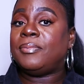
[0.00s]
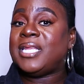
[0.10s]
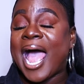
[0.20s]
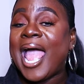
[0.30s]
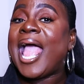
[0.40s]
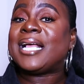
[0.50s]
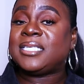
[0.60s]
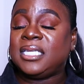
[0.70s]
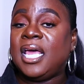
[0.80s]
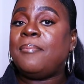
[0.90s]
not
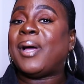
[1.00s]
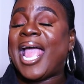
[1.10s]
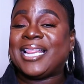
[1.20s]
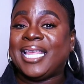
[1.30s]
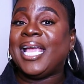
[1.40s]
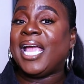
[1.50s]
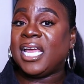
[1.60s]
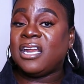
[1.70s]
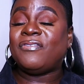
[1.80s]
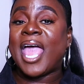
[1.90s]
excellent, but at the
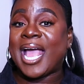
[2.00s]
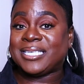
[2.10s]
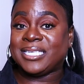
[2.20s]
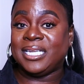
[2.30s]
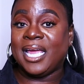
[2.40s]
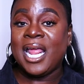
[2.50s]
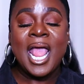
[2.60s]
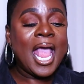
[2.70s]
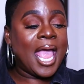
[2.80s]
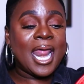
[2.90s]
end of excellent,
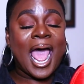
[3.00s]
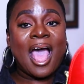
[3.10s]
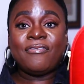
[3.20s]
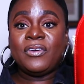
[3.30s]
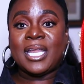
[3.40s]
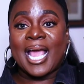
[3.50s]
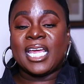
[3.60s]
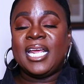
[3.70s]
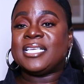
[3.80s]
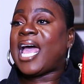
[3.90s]
and I feel like
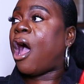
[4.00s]
it is.